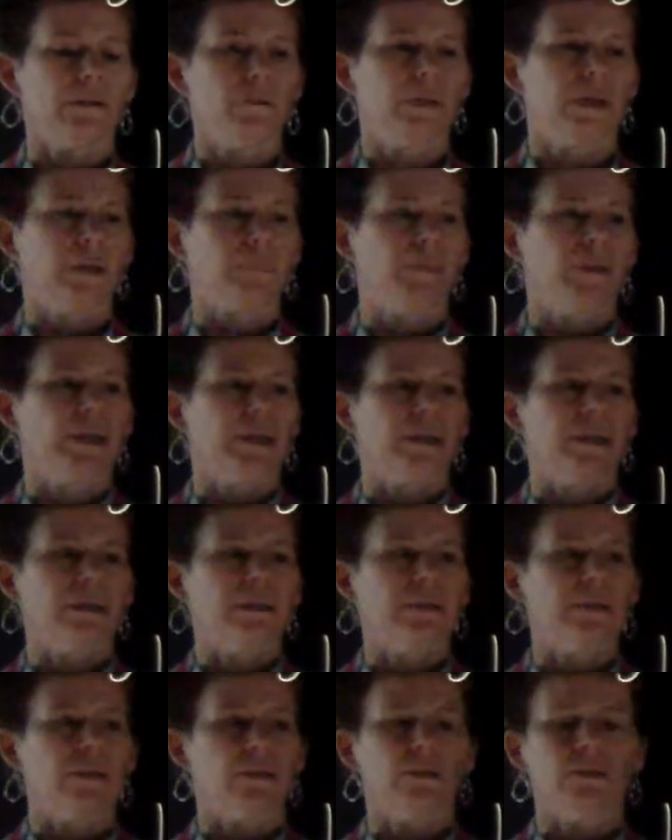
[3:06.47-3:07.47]
When I plug in
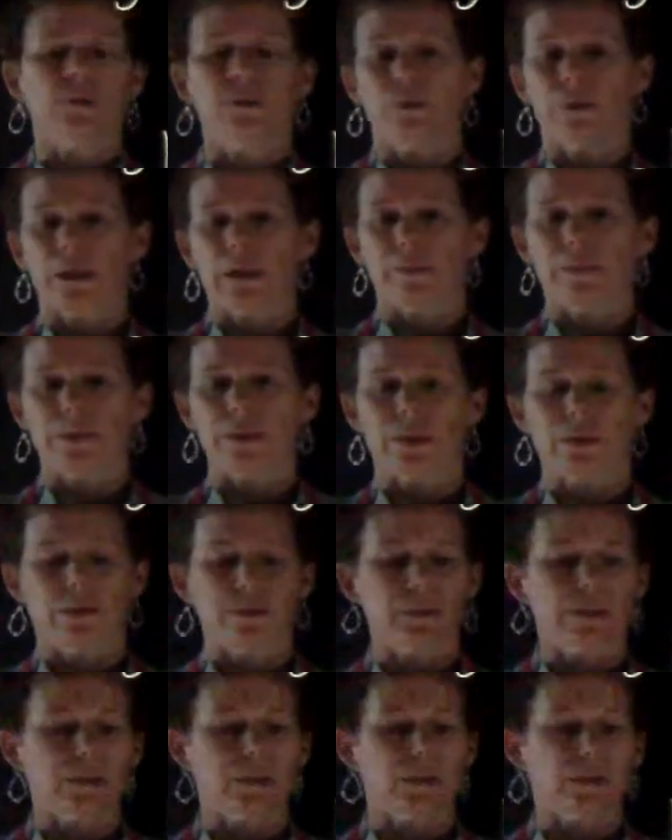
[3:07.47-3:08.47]
0, 2 times 0
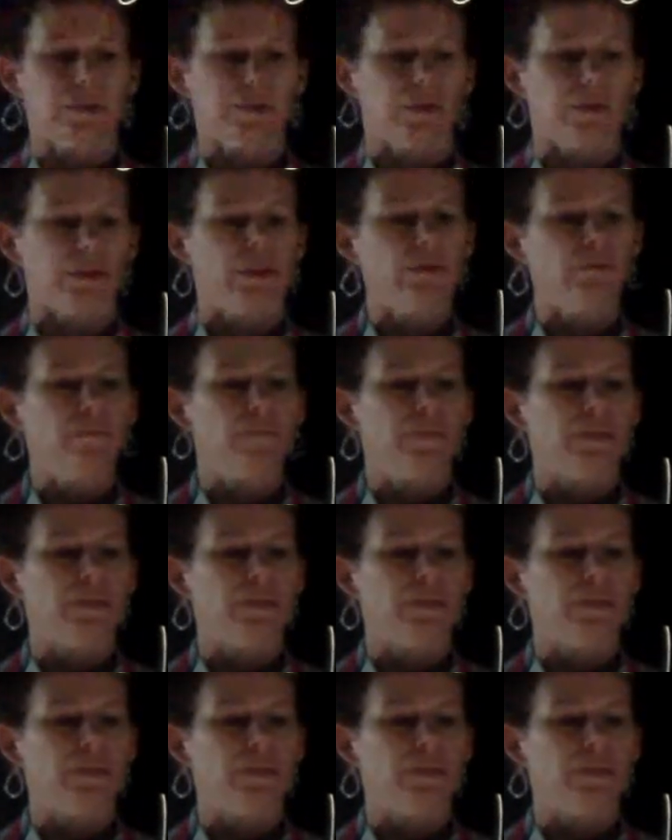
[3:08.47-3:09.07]
is still 0.